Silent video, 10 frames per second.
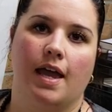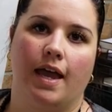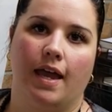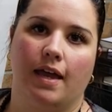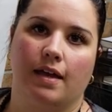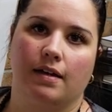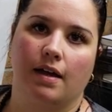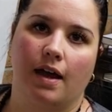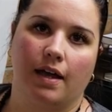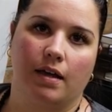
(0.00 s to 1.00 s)
and
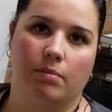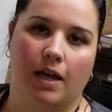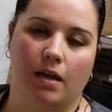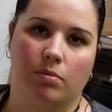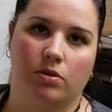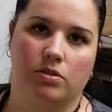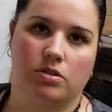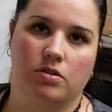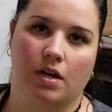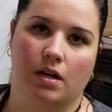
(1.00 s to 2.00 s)
I am able
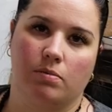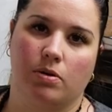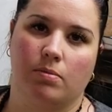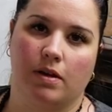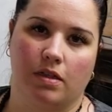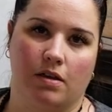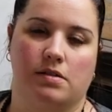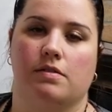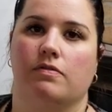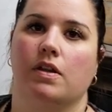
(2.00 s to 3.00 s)
to kind of put my thoughts
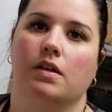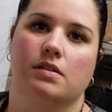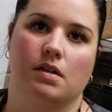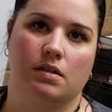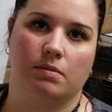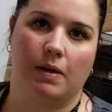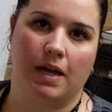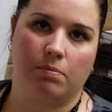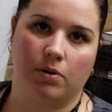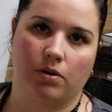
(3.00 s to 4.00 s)
and feelings onto
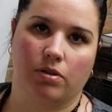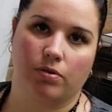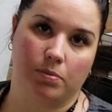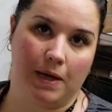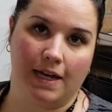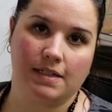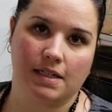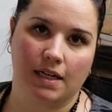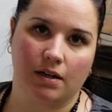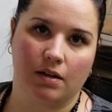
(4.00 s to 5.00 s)
paper through
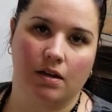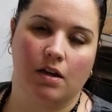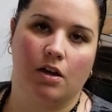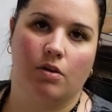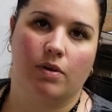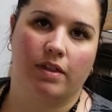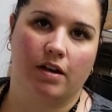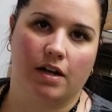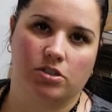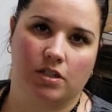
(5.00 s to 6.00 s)
painting without
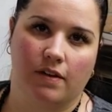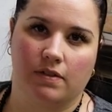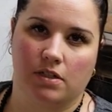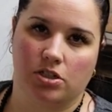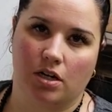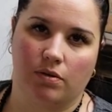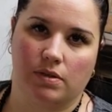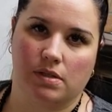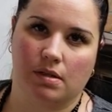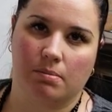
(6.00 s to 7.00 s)
actually having to share with
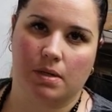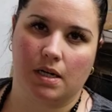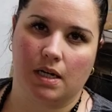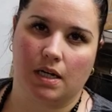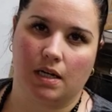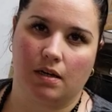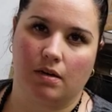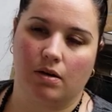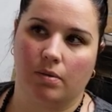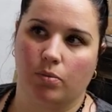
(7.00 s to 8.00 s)
somebody
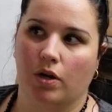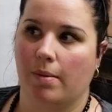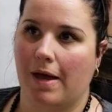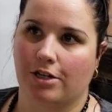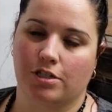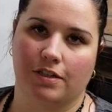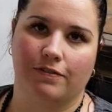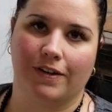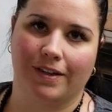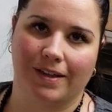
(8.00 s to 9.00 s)
what I'm actually
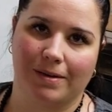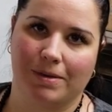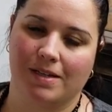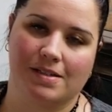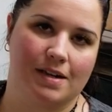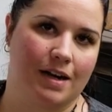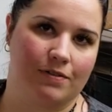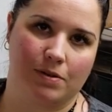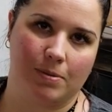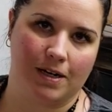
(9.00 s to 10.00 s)
feeling, because not
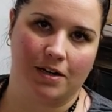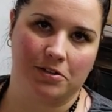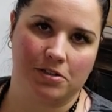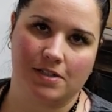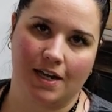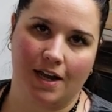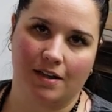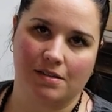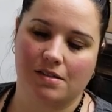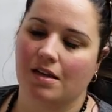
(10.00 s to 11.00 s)
everybody
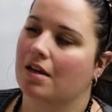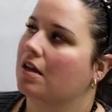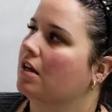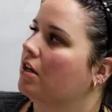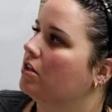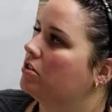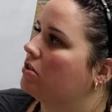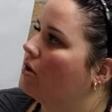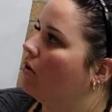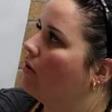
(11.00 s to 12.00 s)
understands.
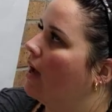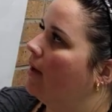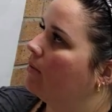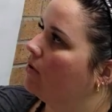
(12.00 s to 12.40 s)
So I